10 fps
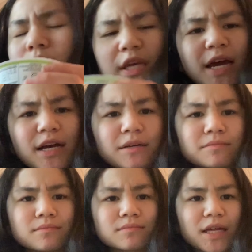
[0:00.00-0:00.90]
Yeah,
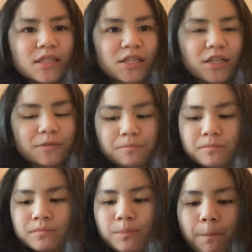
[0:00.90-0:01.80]
that's good.
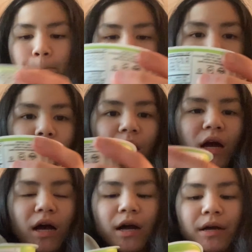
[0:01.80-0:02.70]

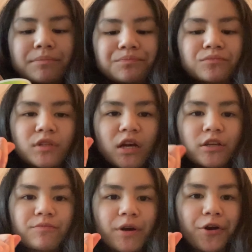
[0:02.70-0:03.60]
Um,
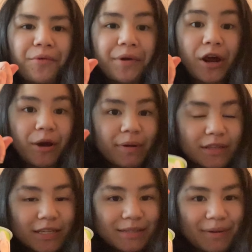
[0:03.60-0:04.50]
you've probably heard me talk
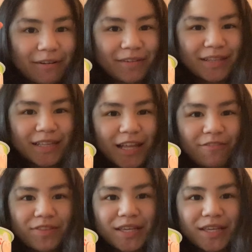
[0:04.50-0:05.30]
about these, but I really love